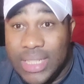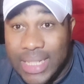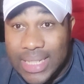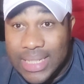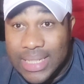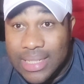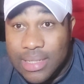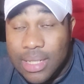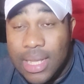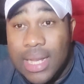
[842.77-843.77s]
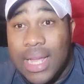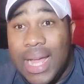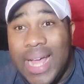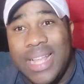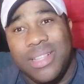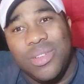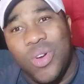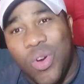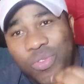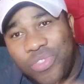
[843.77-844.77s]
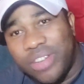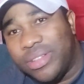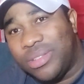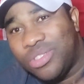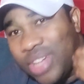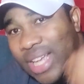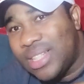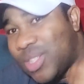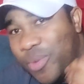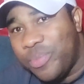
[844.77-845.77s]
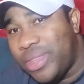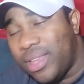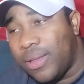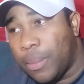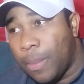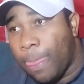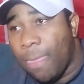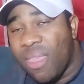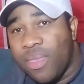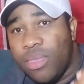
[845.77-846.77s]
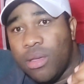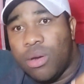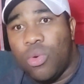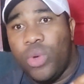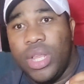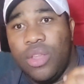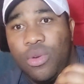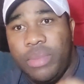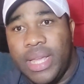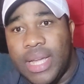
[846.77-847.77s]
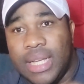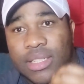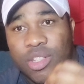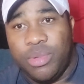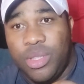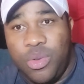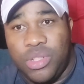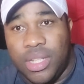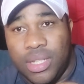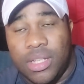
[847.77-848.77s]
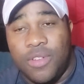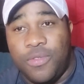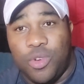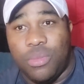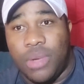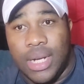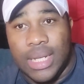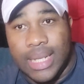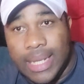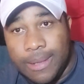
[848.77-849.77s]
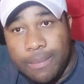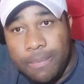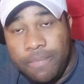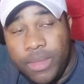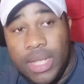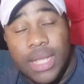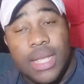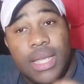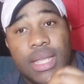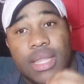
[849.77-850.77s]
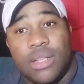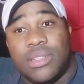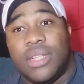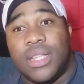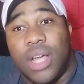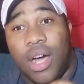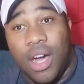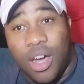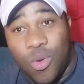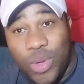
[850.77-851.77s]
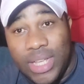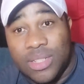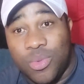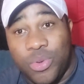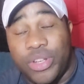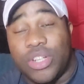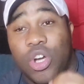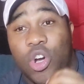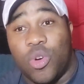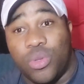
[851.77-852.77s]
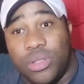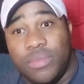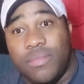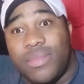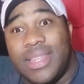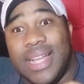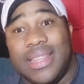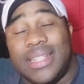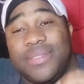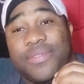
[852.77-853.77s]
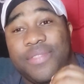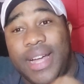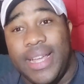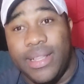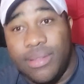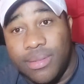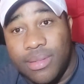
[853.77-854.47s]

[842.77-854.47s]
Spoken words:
changes and go for it. Try something. Now, when you make a substitution in a football game, it does not always work out. That is fine,